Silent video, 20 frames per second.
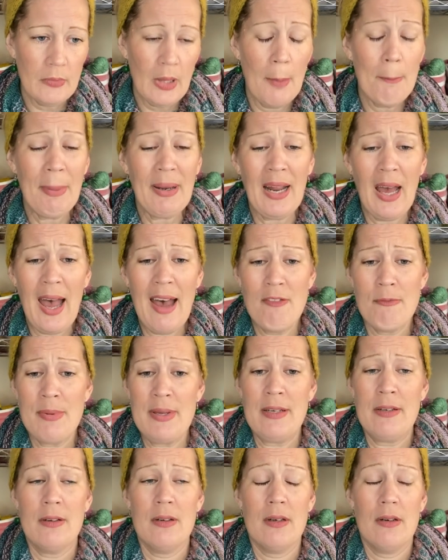But I have
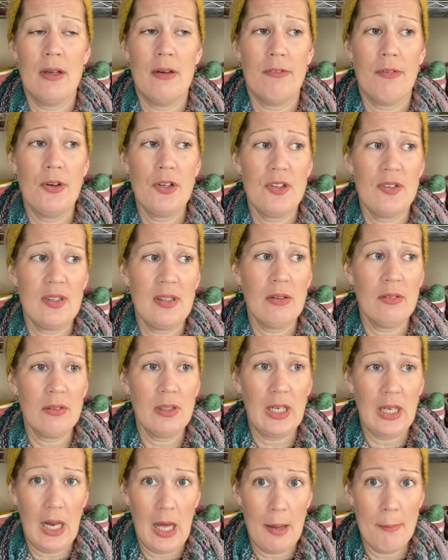been focusing on
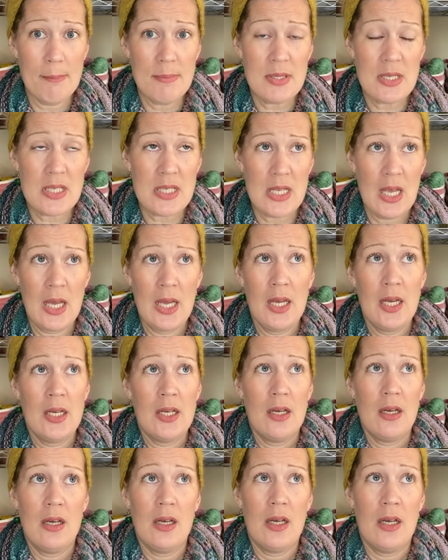clubs.
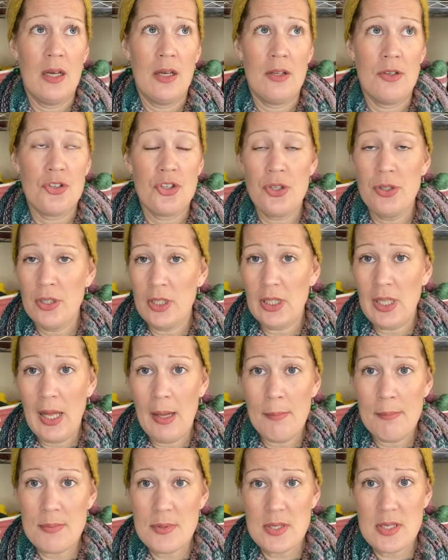Uh, June
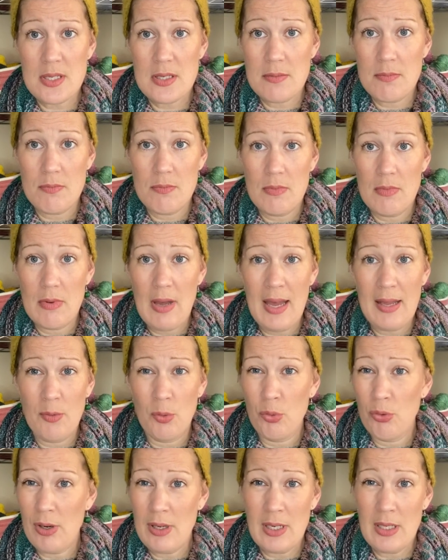clubs had
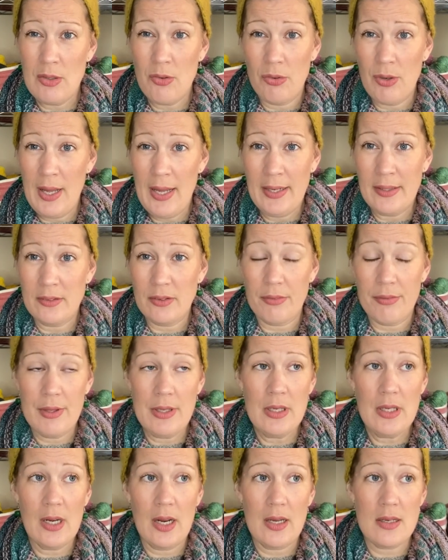already gone out, I
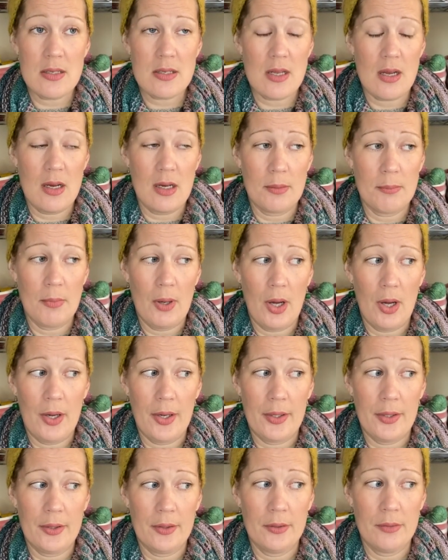think, last time
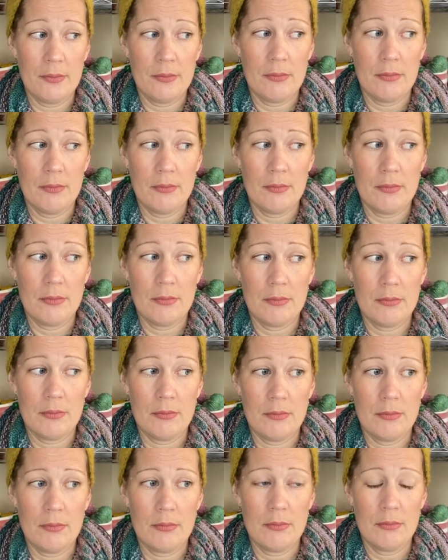I
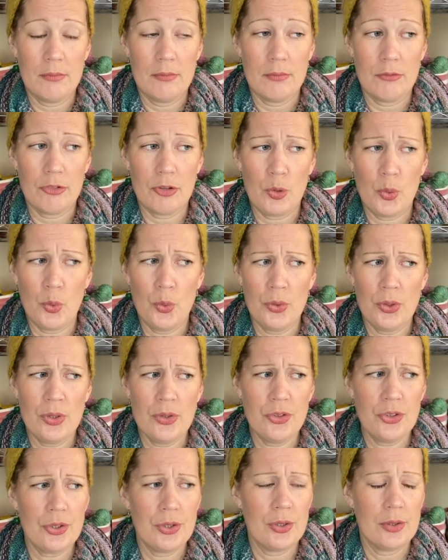recorded